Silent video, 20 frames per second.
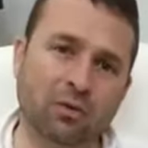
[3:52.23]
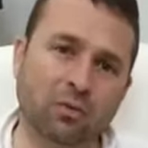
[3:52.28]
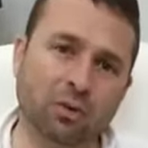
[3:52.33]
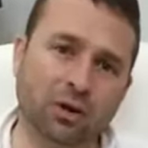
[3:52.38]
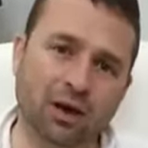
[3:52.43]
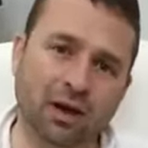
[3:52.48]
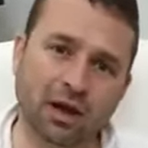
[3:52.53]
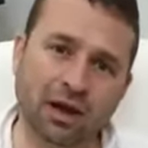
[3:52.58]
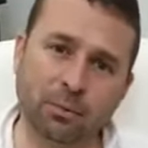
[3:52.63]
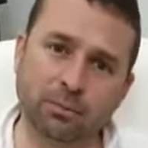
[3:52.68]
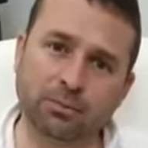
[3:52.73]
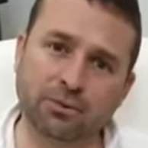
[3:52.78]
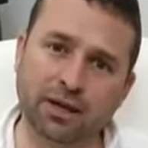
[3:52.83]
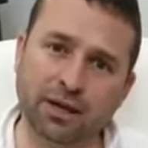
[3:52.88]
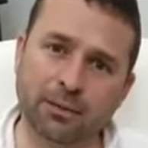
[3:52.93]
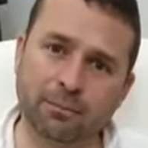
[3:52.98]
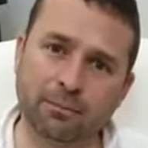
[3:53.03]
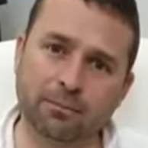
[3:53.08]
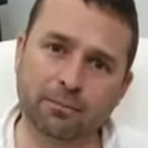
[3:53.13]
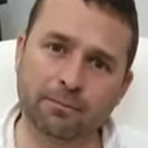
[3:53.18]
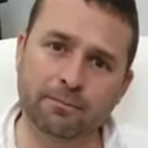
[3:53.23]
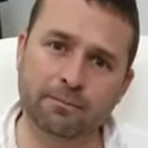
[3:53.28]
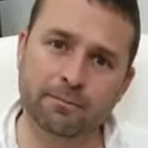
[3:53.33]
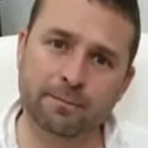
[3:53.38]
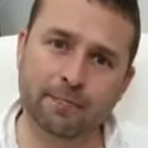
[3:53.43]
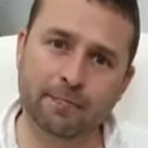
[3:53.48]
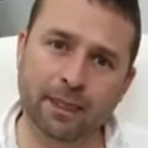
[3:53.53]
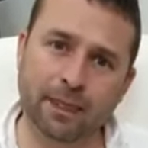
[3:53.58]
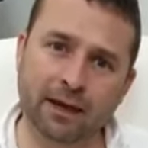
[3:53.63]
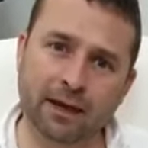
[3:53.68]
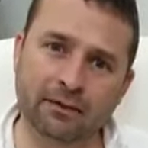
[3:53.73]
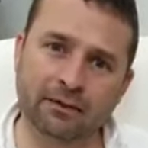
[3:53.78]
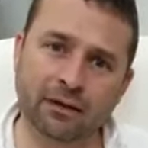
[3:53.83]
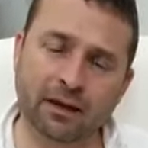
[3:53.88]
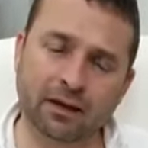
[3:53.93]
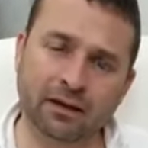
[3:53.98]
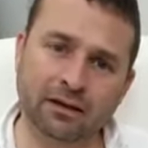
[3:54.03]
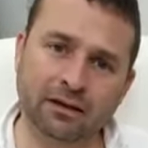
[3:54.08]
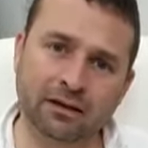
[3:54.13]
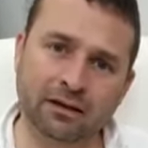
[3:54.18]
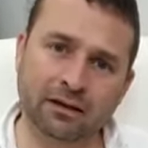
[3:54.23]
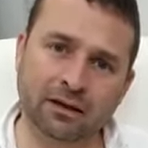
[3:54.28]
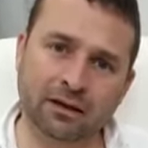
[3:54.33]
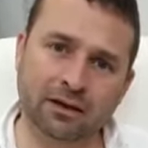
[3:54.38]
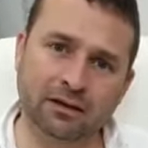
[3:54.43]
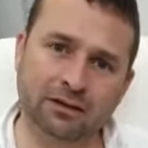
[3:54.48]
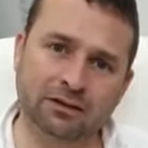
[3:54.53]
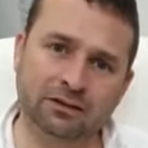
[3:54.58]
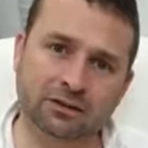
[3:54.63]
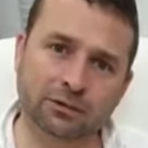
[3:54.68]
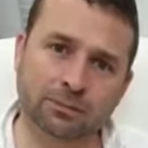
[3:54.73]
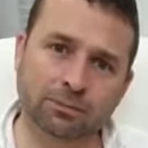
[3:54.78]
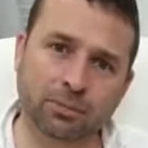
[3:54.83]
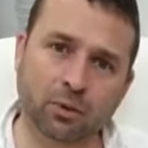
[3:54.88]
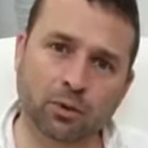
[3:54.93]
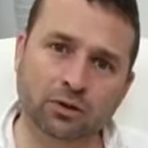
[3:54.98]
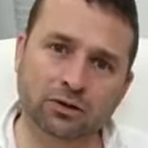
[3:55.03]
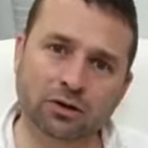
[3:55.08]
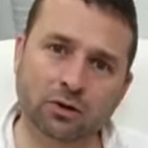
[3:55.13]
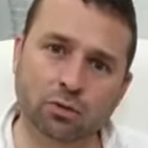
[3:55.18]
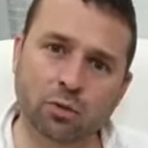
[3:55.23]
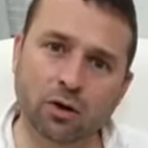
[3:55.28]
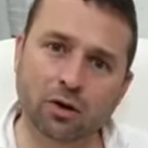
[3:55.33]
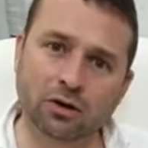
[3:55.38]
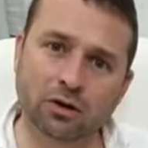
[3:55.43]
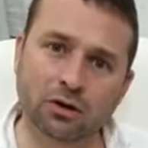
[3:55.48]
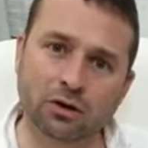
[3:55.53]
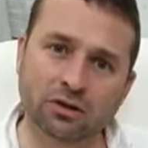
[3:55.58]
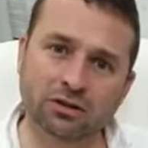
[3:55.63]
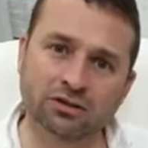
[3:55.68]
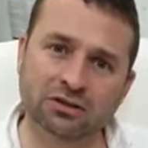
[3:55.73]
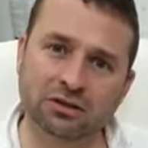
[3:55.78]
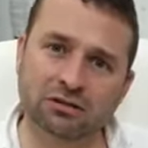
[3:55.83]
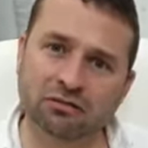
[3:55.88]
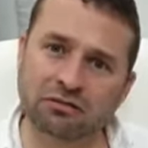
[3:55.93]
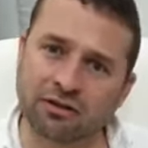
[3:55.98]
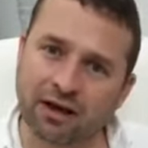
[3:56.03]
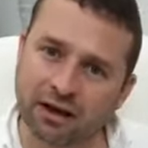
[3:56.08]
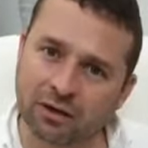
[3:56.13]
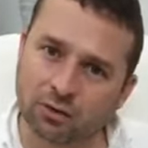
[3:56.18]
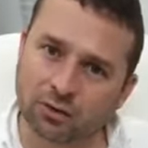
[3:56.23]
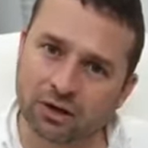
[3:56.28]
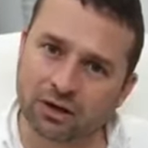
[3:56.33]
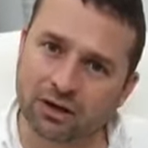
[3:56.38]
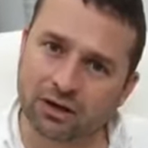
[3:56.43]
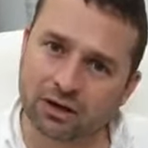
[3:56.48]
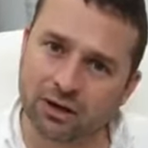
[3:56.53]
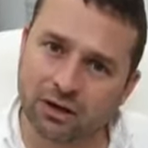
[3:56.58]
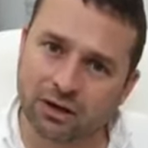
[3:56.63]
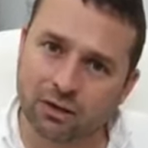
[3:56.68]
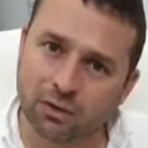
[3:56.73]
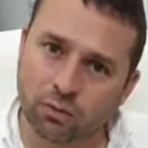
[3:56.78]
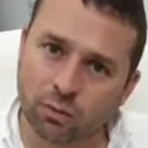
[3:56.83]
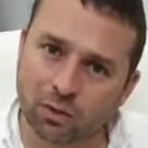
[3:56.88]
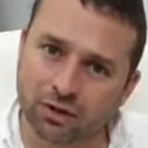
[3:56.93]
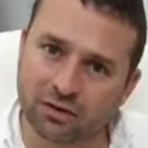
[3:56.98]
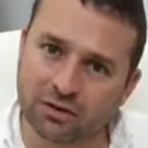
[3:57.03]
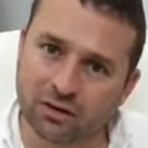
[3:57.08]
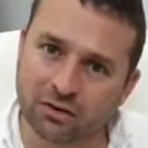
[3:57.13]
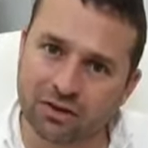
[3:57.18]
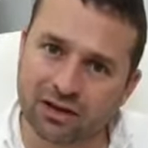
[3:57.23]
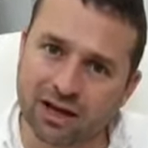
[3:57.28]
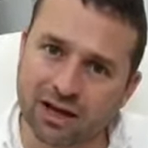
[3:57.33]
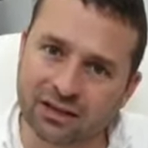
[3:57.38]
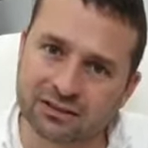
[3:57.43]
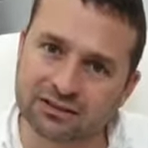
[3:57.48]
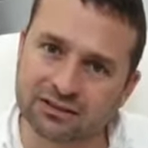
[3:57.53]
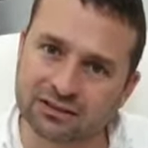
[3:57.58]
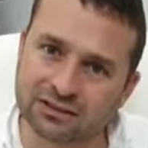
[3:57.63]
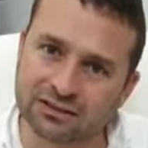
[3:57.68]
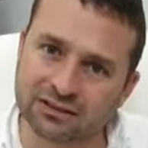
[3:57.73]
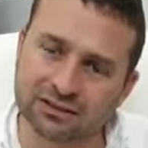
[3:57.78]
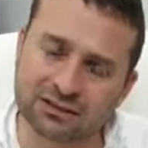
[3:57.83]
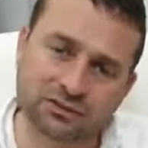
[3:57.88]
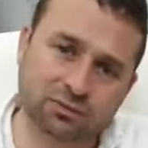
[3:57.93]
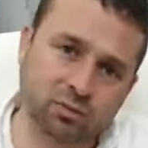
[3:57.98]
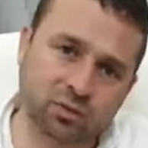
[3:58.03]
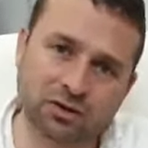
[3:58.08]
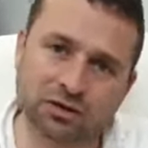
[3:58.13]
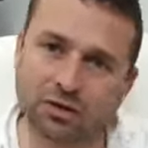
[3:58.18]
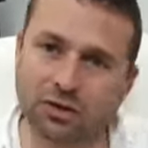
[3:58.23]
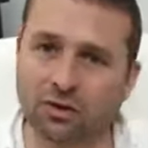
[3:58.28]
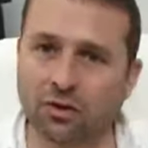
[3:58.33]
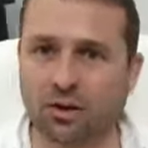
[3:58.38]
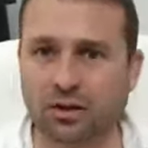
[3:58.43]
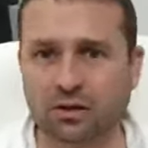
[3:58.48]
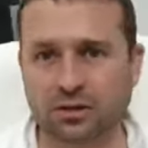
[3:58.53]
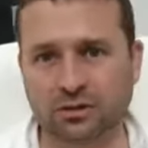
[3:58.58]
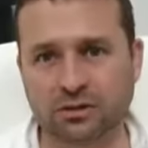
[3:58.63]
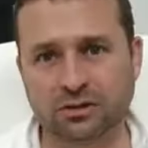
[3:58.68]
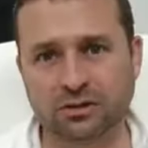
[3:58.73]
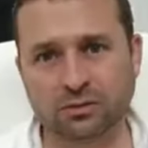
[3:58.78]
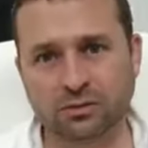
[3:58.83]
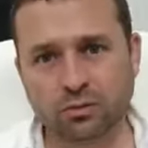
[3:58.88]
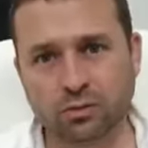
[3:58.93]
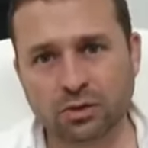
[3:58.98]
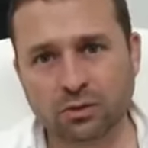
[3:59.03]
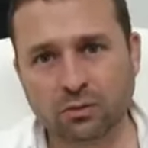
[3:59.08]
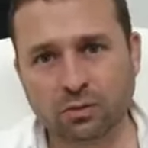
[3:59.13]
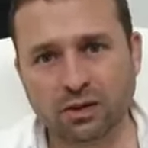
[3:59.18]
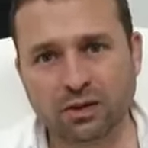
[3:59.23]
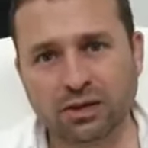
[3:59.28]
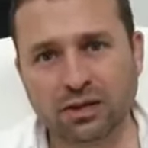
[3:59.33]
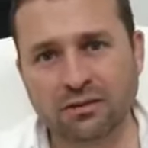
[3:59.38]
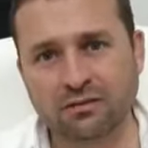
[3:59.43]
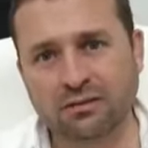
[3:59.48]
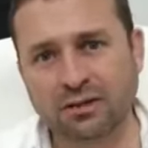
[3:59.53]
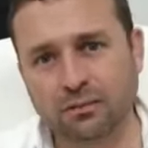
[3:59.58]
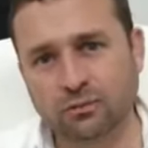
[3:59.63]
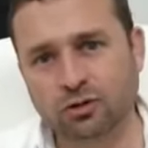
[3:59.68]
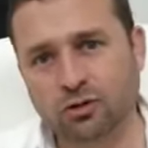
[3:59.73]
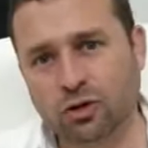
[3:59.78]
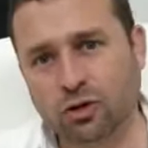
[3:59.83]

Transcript: help them and support the workers in following with their cases with the lawyers. We give them so